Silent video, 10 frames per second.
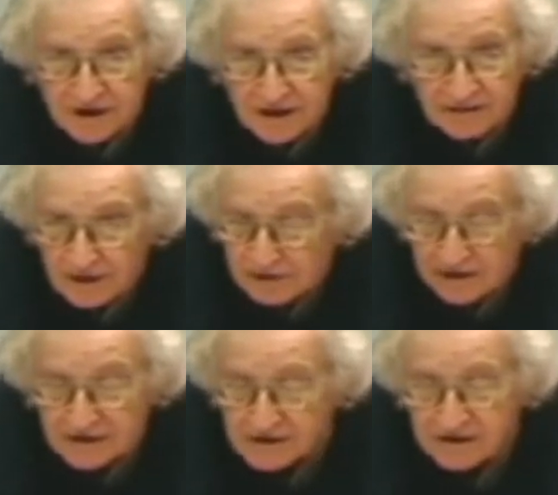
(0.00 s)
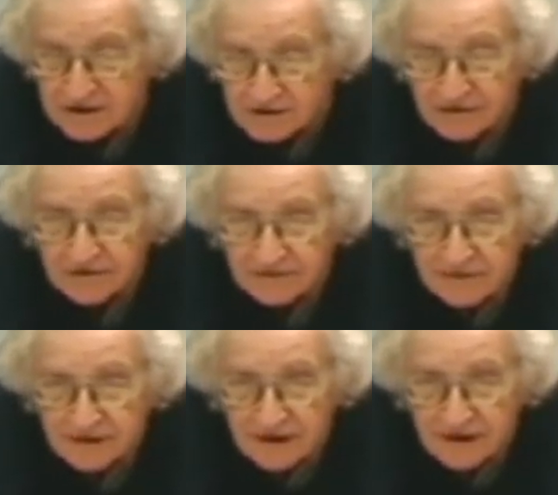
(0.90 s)
The public is different.
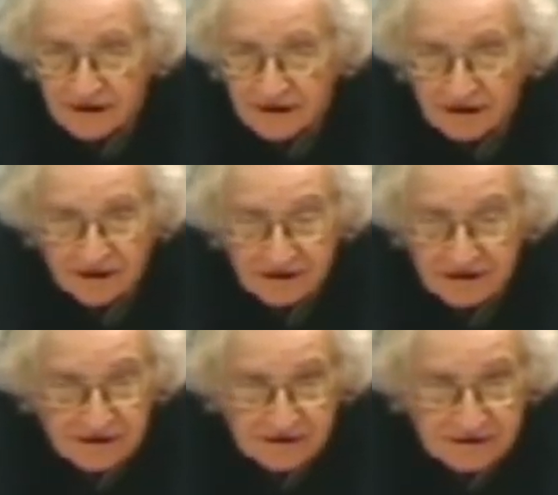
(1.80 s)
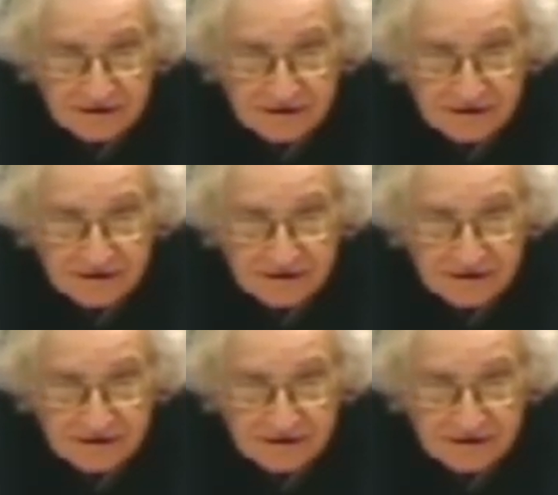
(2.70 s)
And